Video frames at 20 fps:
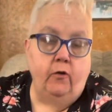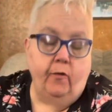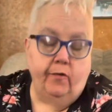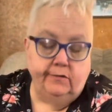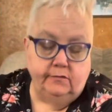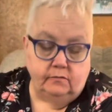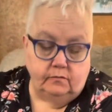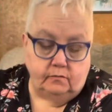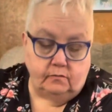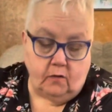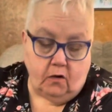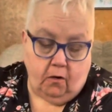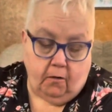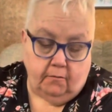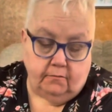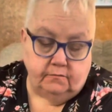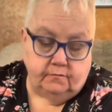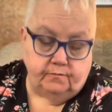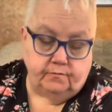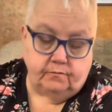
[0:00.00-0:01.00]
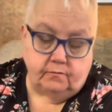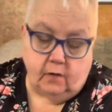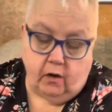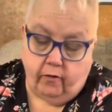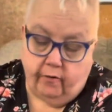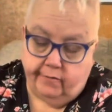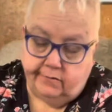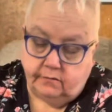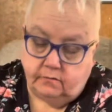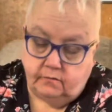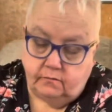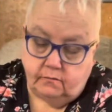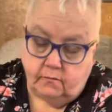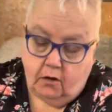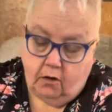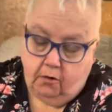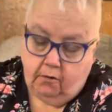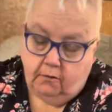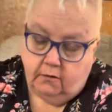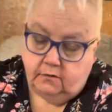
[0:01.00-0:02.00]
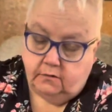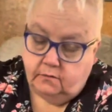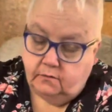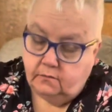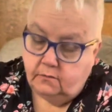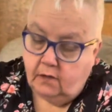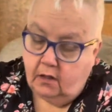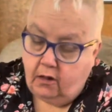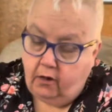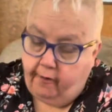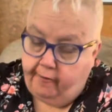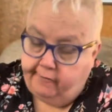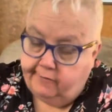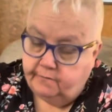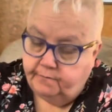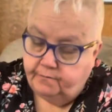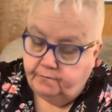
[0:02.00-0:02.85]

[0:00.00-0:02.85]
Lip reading: And now what about the gravy with the Swedish meatballs?